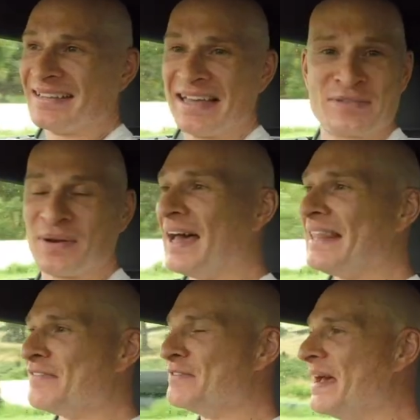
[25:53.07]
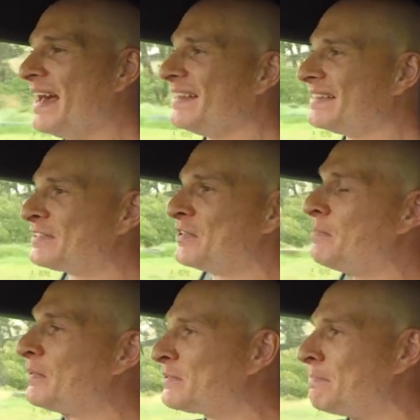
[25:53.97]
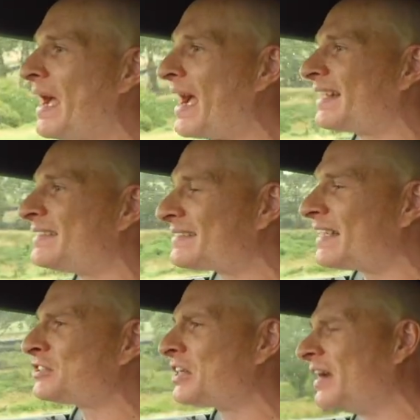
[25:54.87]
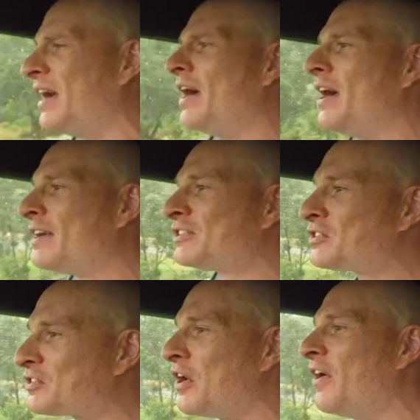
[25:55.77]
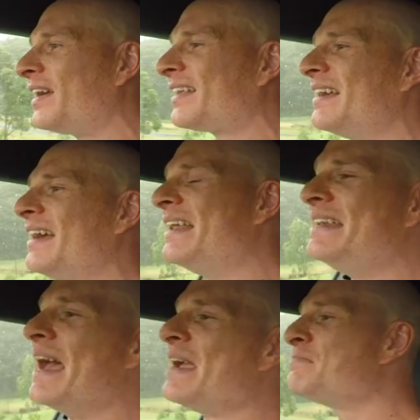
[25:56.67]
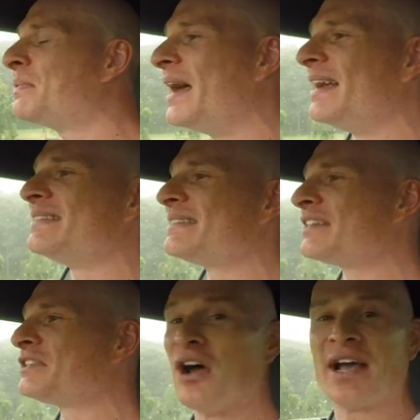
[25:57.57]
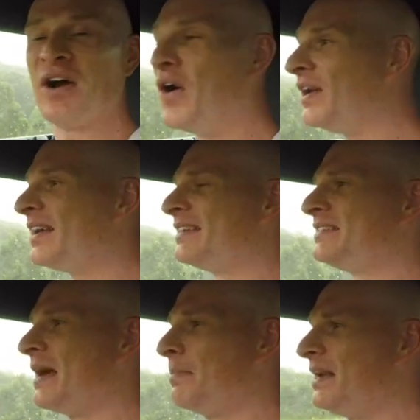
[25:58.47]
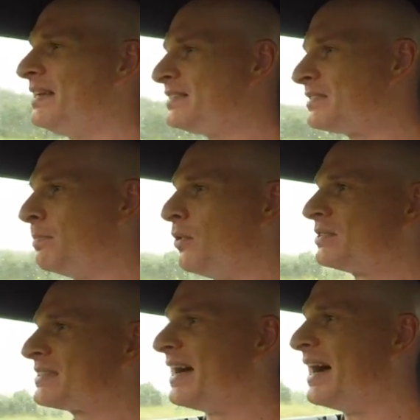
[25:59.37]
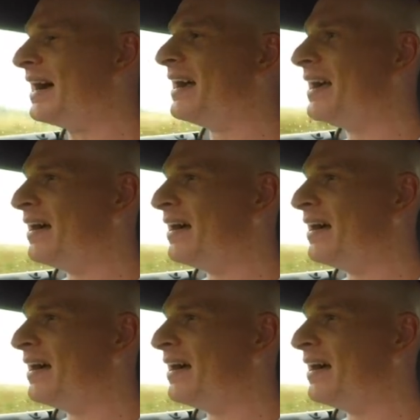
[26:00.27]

That's what I love about it. The Supra's back. It's such a historic nameplate and such an iconic Japanese sports car.